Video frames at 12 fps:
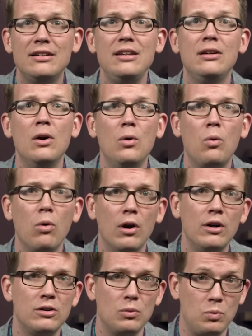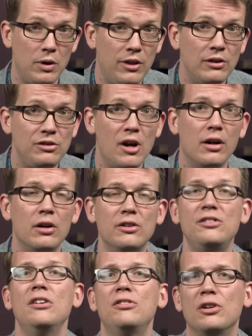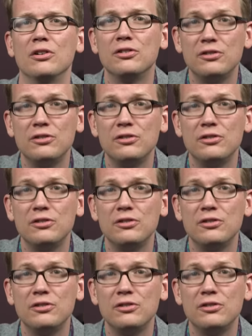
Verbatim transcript: Tycho worked with his younger sister,